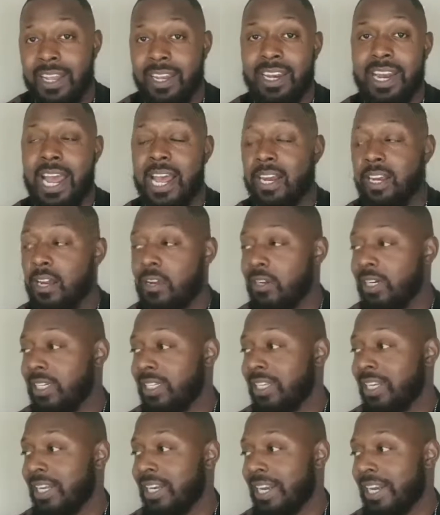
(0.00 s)
Now, I know they're
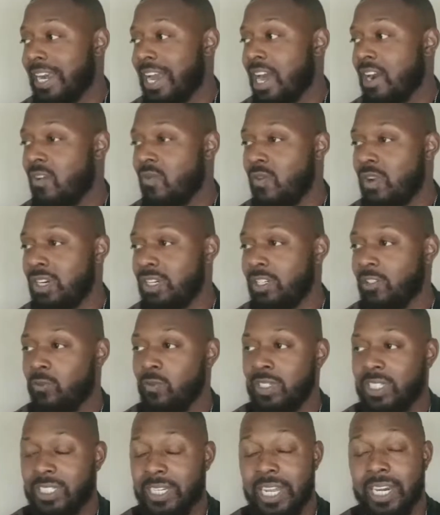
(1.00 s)
saying they kind of want to
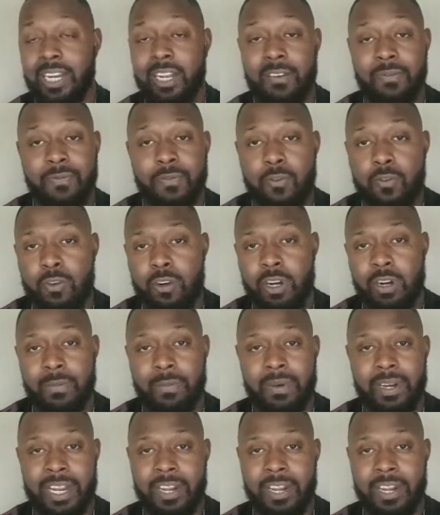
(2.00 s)
switch that up for him.